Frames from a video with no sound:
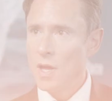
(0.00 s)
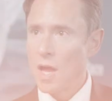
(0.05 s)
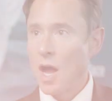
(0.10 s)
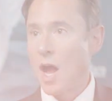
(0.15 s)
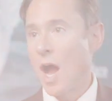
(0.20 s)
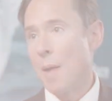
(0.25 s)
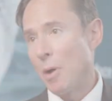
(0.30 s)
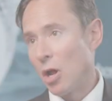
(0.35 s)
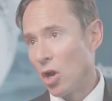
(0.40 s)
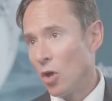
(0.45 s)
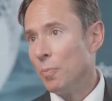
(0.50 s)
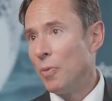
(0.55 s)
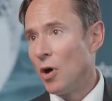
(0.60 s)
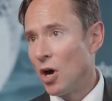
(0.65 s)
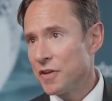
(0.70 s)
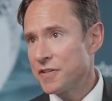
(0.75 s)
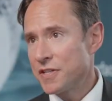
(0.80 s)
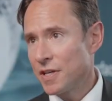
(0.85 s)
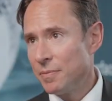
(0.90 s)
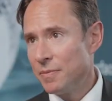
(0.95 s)
I'm Allon
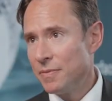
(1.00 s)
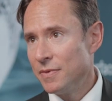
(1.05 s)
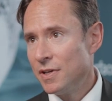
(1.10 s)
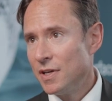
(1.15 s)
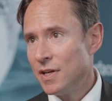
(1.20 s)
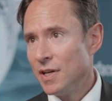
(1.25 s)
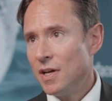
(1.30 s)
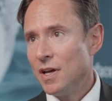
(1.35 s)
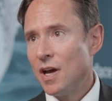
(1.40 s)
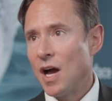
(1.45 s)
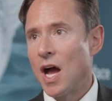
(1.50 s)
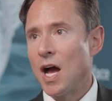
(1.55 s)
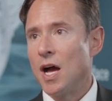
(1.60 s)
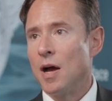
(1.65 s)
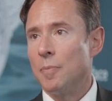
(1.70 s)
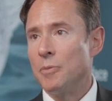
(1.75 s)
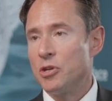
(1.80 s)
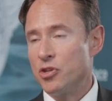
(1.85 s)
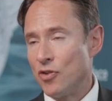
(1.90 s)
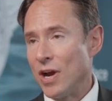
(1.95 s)
Barsam.
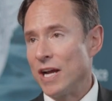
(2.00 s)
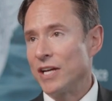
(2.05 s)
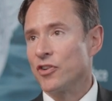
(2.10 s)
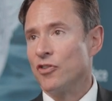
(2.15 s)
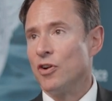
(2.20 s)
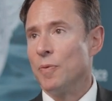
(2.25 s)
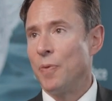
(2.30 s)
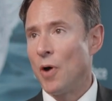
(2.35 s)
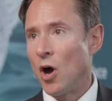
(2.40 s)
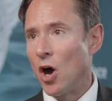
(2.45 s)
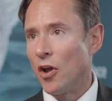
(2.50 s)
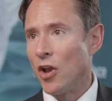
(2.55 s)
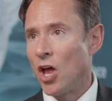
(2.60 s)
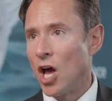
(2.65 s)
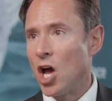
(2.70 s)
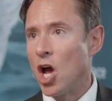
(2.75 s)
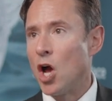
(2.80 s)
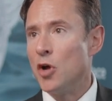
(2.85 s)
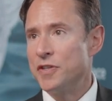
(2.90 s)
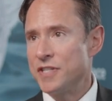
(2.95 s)
I'm a director and partner
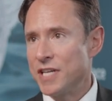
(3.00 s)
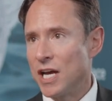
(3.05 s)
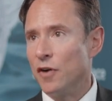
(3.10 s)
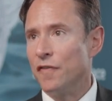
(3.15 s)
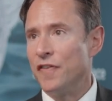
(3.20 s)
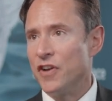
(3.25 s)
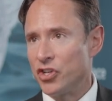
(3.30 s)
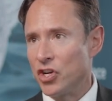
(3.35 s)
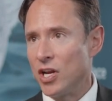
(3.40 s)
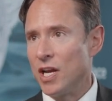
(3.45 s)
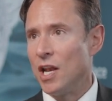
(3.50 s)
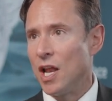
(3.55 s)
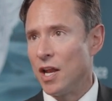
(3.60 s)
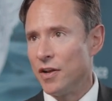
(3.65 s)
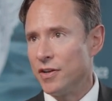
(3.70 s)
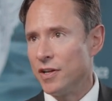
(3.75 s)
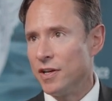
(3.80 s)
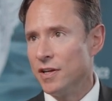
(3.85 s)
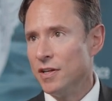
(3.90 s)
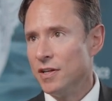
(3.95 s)
at OCL Vision in
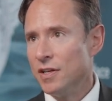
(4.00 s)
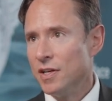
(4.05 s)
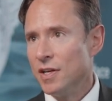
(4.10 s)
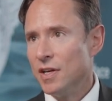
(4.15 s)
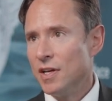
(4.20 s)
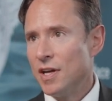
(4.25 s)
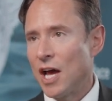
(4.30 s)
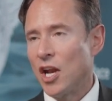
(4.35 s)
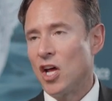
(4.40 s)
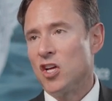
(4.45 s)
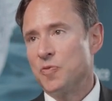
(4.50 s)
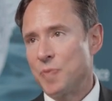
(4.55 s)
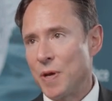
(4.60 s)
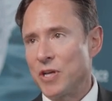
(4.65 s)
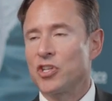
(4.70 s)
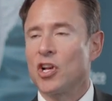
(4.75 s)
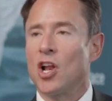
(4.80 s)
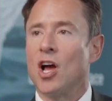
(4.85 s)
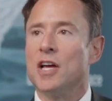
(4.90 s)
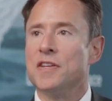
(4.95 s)
London, and I
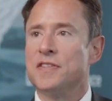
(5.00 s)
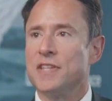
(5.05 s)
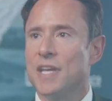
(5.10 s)
specialise